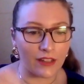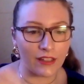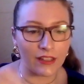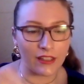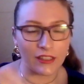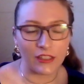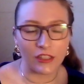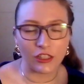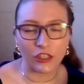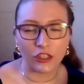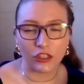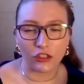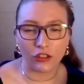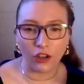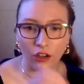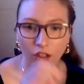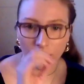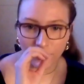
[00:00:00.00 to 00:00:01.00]
it's
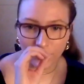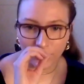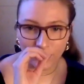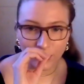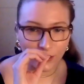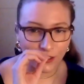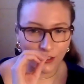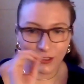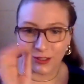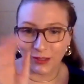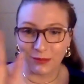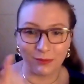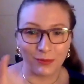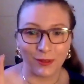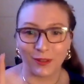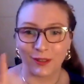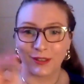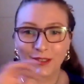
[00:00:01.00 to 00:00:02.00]
such a good
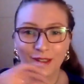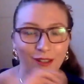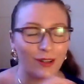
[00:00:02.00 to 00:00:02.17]
book.